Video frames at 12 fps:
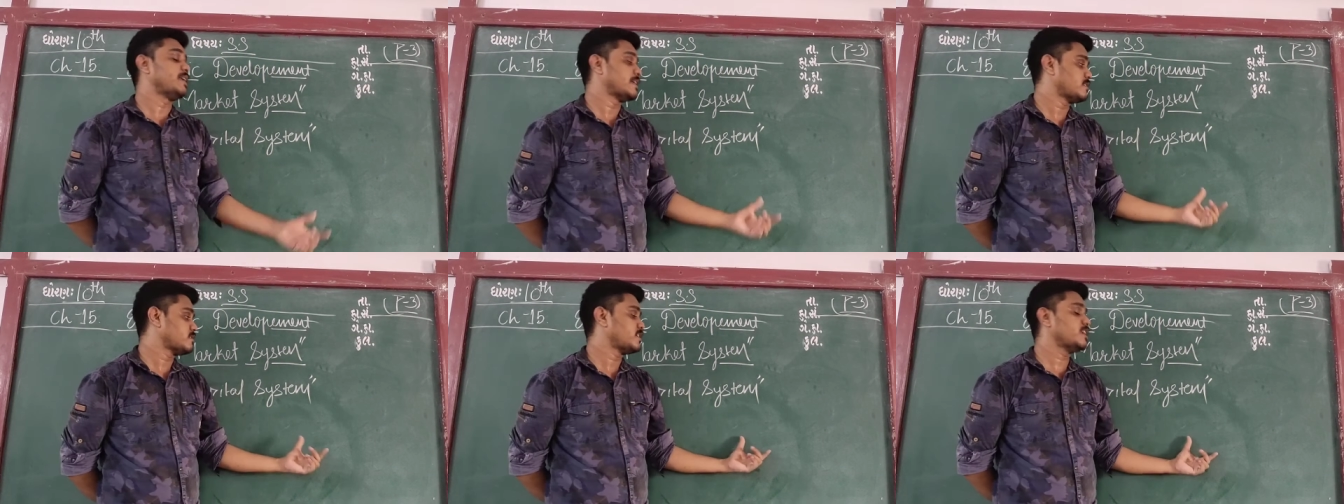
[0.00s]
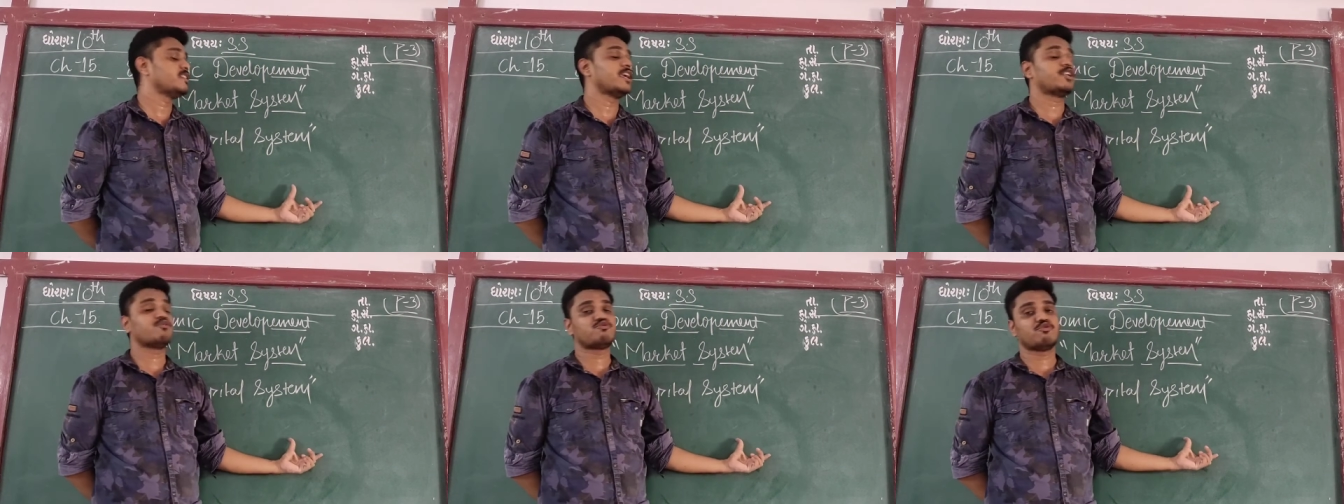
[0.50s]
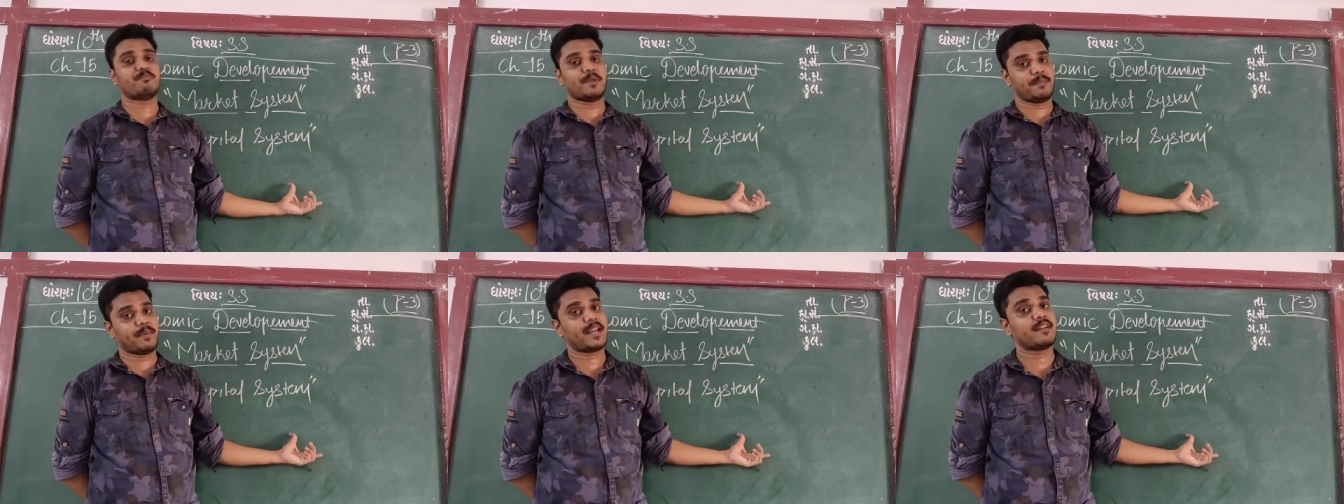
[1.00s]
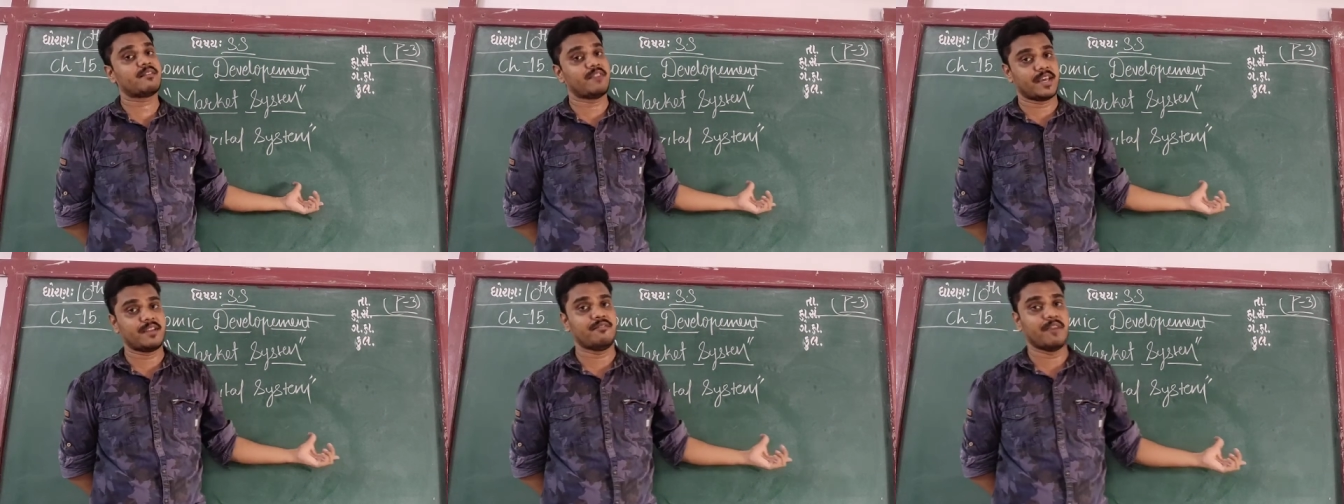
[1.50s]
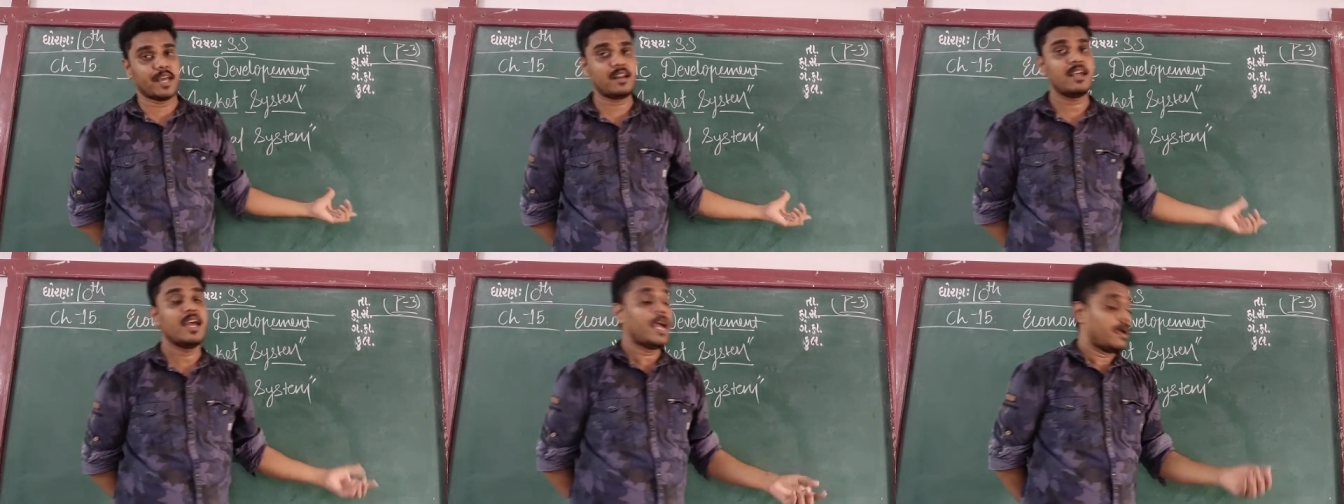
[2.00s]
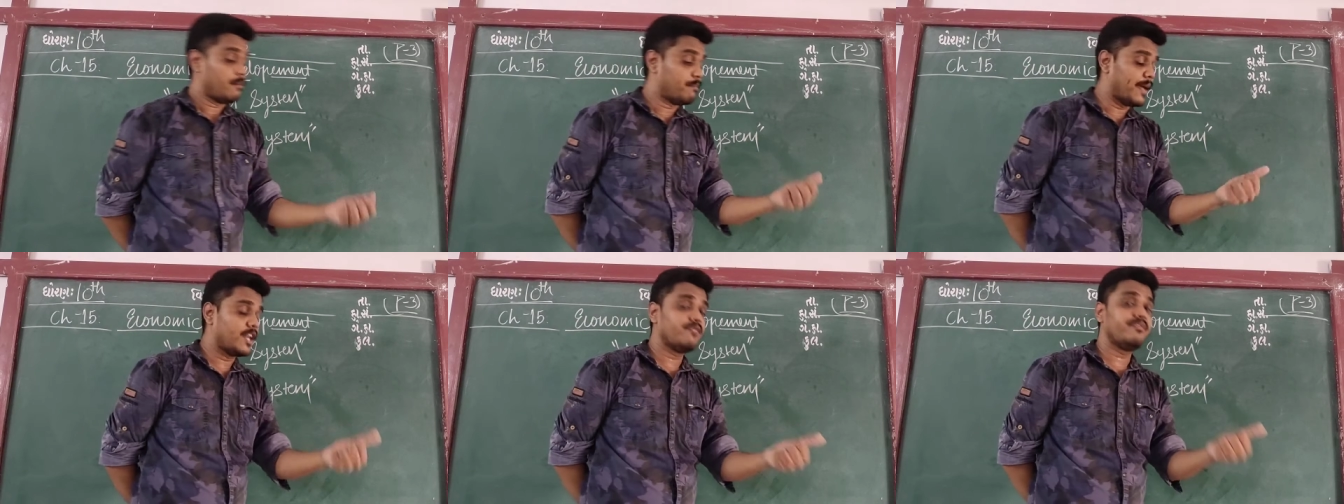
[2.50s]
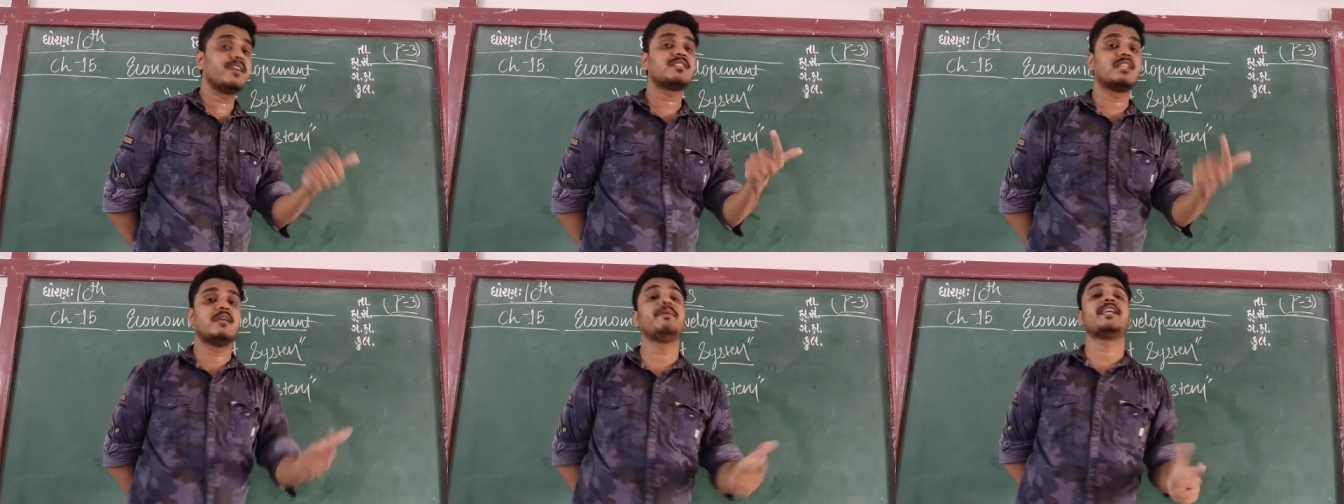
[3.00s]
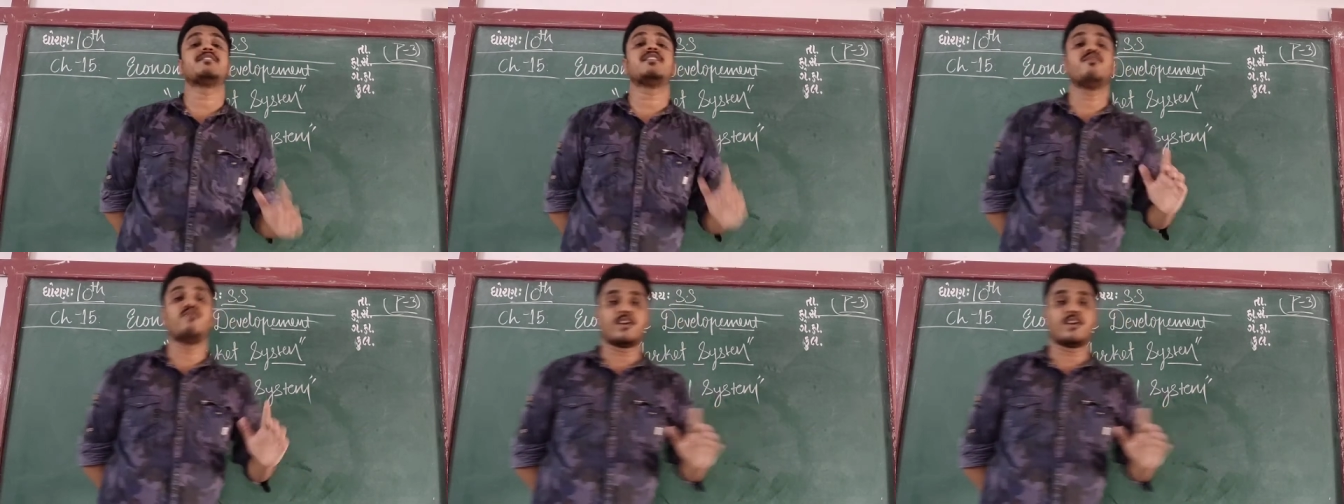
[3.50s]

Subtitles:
necessary that you should prepare it very well. Benefits, limitation,